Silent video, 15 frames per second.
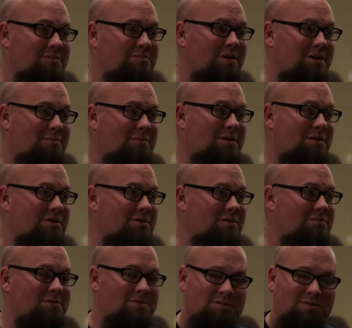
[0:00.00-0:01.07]
that made me do
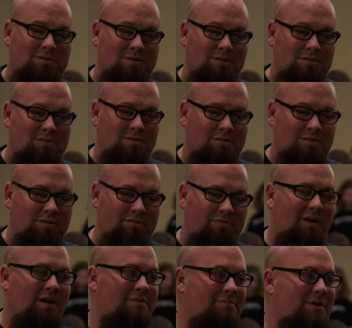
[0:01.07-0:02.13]
it was the
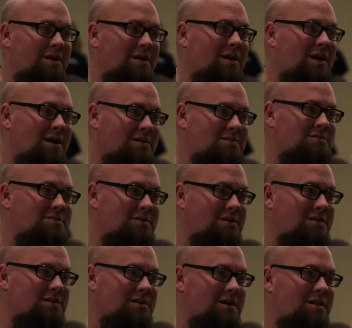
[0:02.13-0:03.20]
five band guys
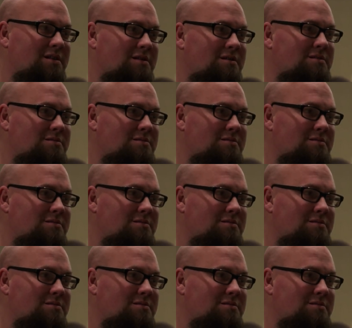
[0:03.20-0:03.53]
doing it together.